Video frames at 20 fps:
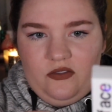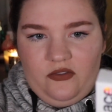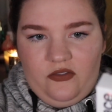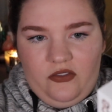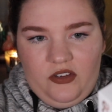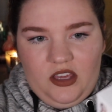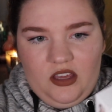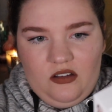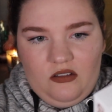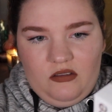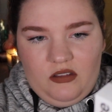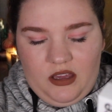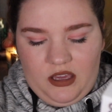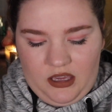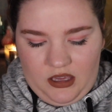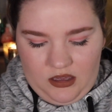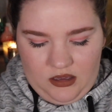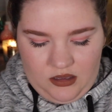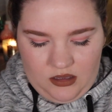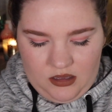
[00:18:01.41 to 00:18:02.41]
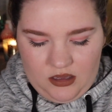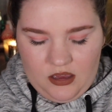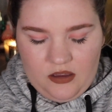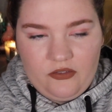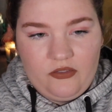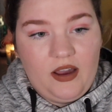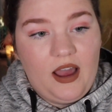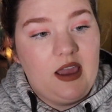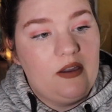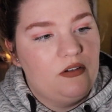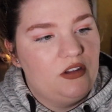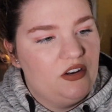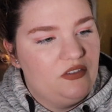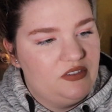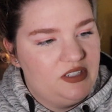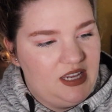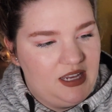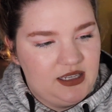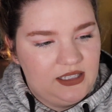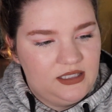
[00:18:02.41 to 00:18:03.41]
like if I would have
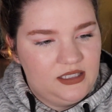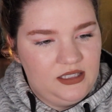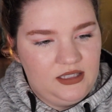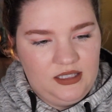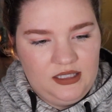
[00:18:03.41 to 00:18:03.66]
tested